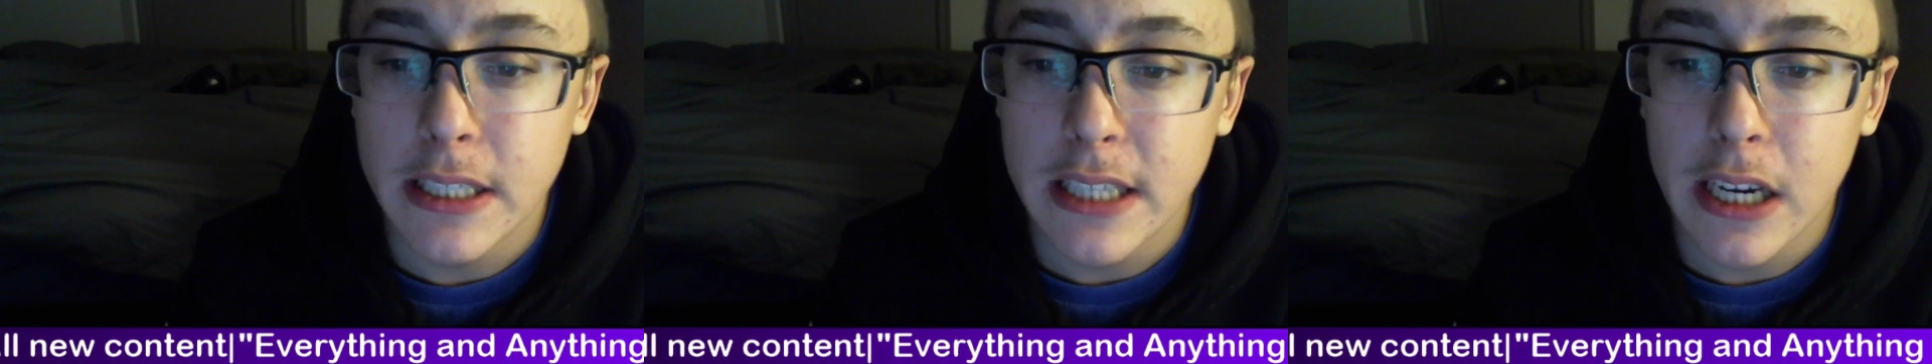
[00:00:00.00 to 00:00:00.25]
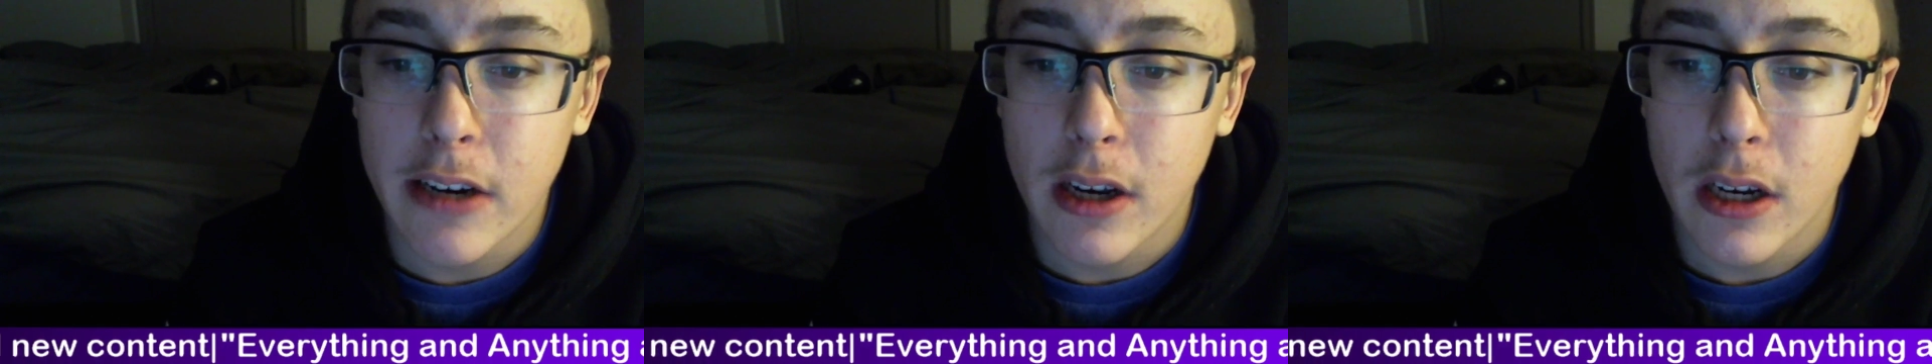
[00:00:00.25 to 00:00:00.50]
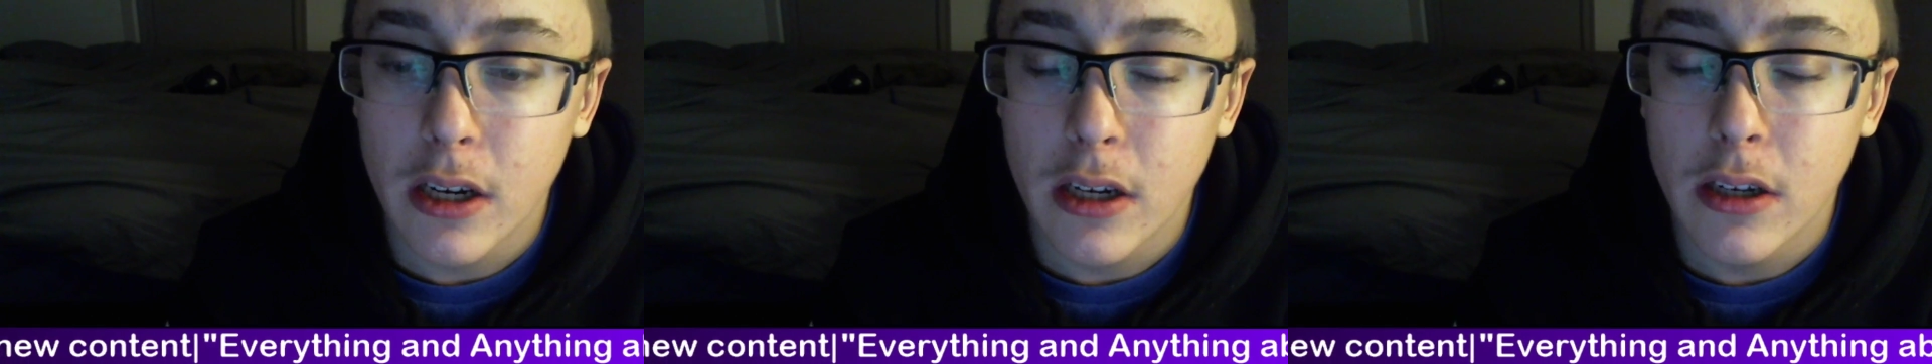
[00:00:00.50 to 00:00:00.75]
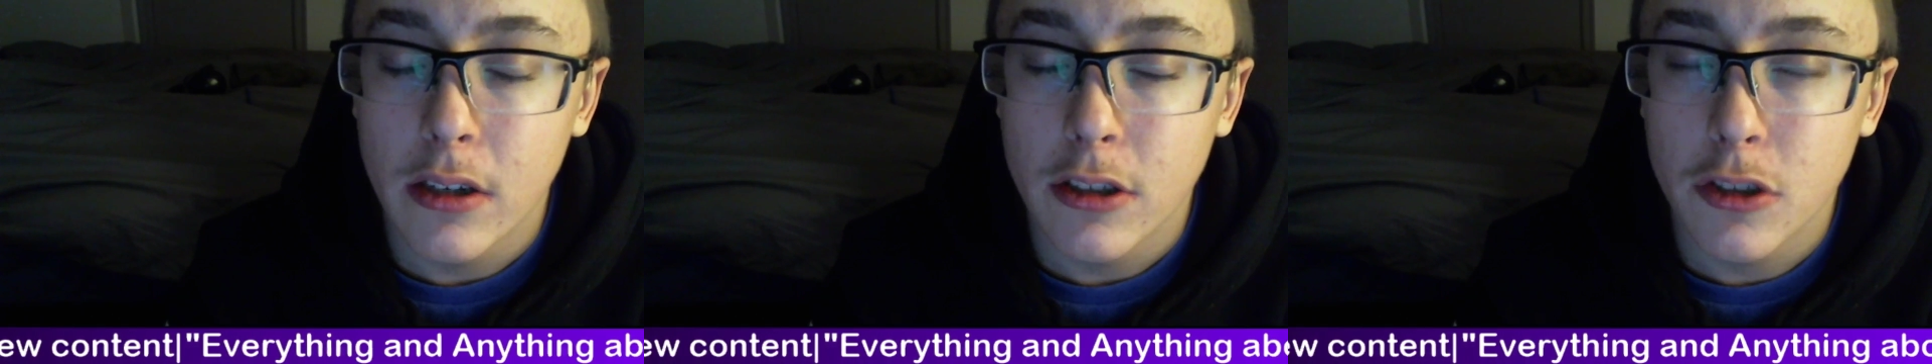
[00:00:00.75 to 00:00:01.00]
Sierra,
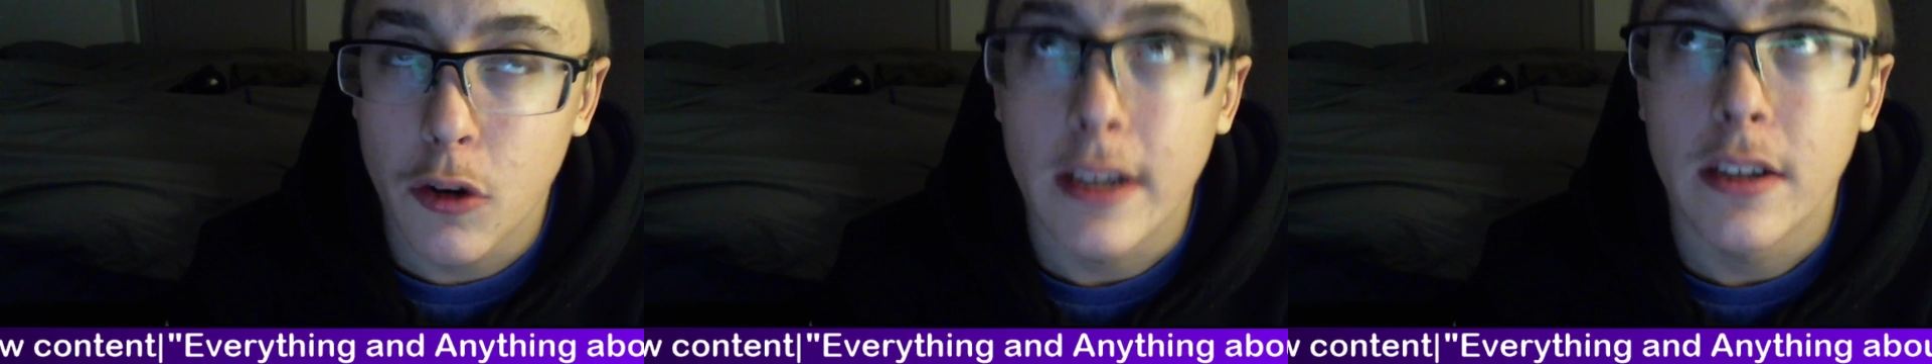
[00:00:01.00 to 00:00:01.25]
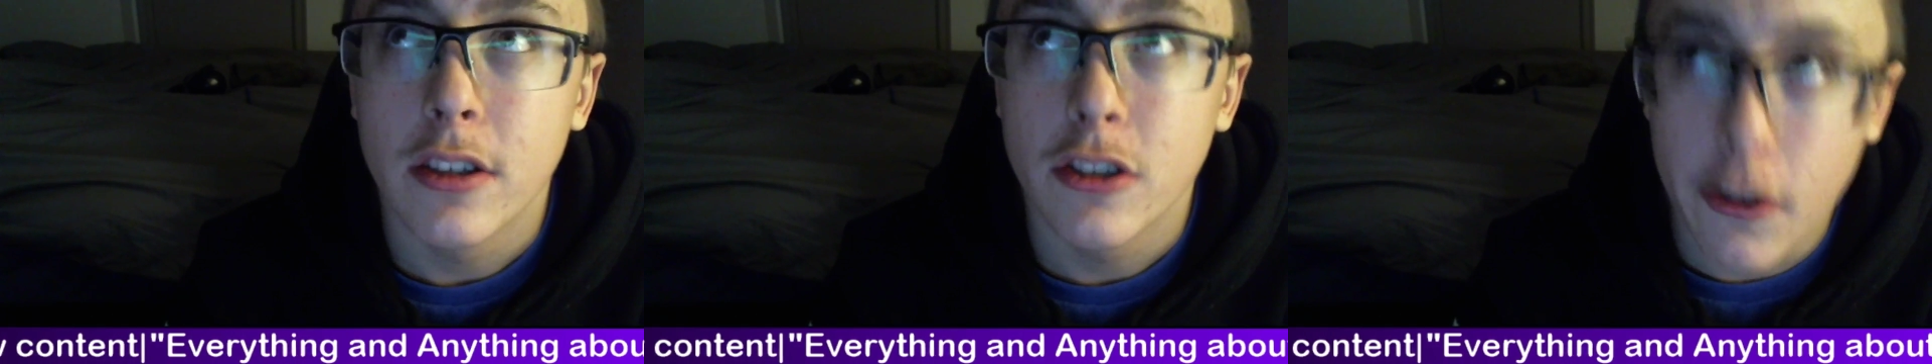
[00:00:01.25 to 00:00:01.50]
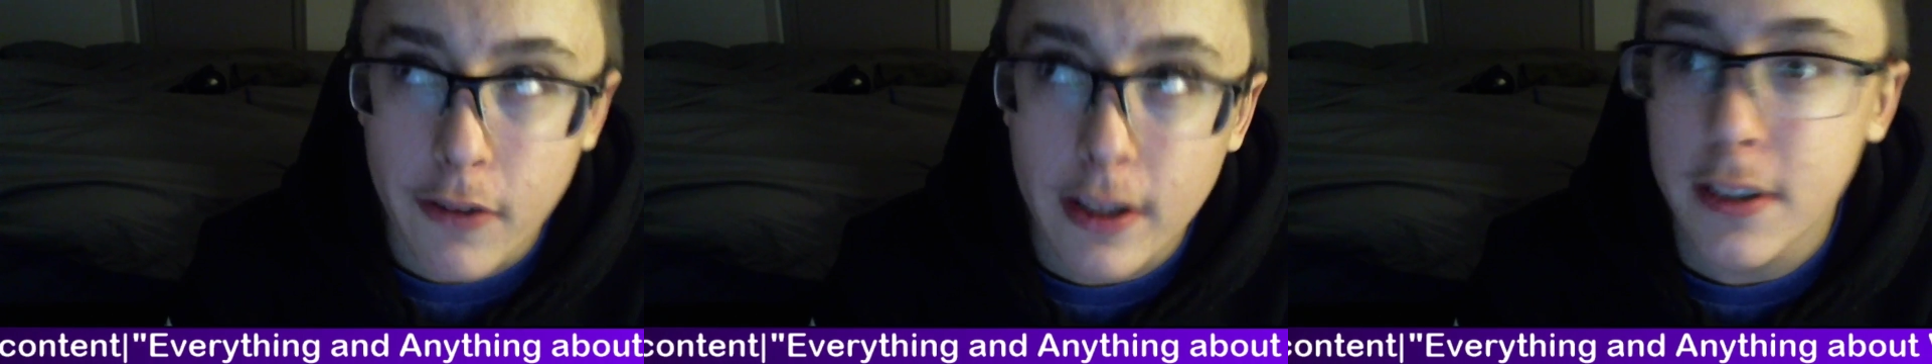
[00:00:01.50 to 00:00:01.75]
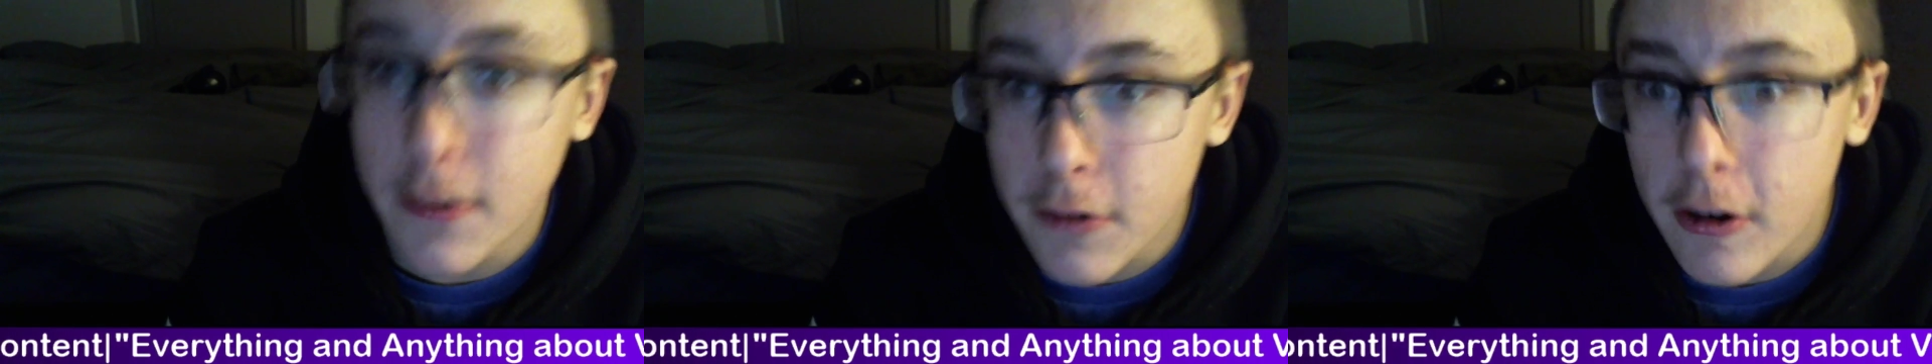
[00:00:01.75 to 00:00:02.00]
Chevrolet
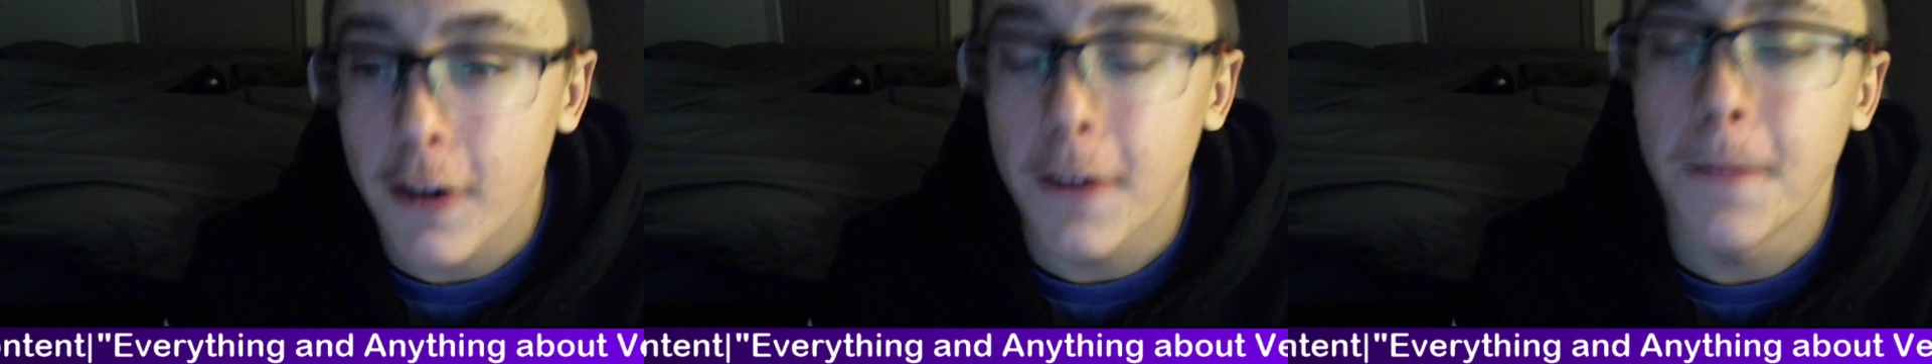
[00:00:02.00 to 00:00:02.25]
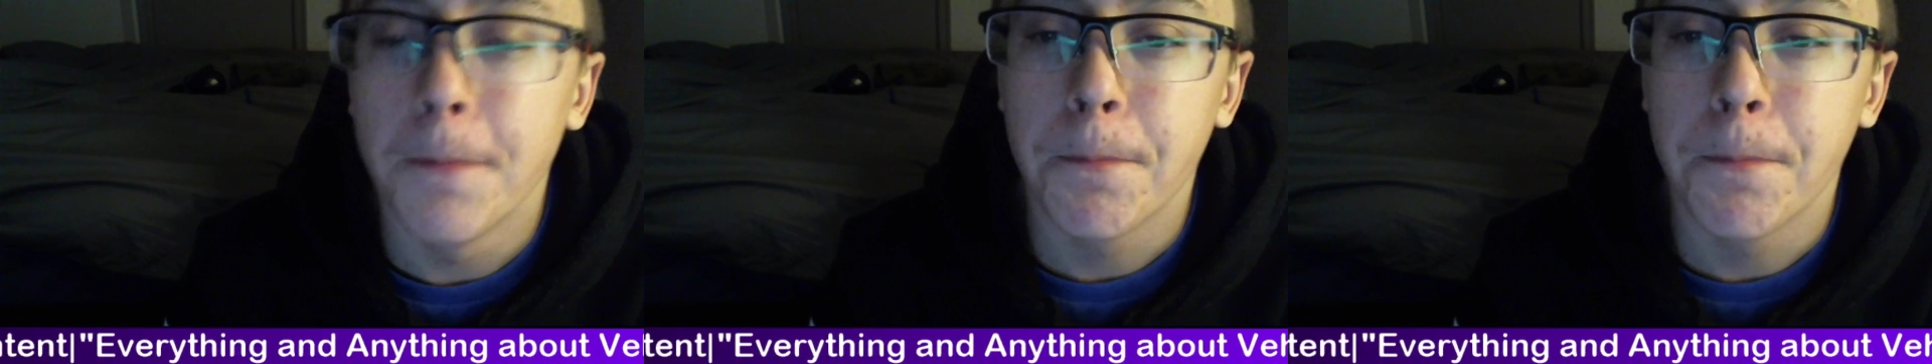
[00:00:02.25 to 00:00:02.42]
Silverado,